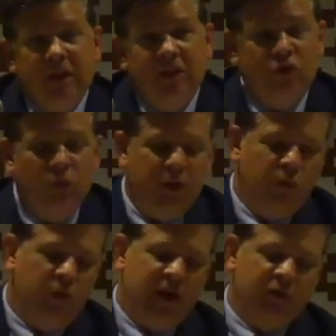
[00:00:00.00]
This week,
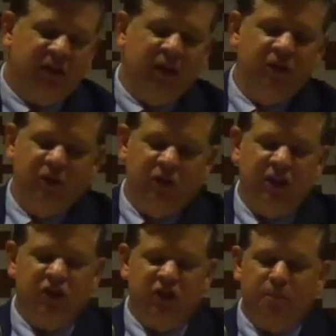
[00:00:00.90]
I was
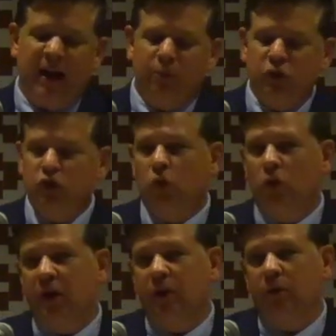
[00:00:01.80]
teaching this Bible
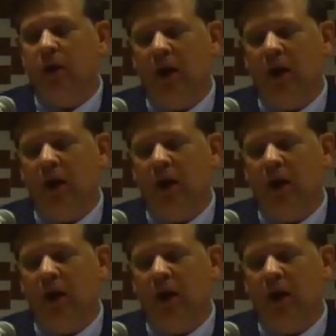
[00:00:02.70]
story,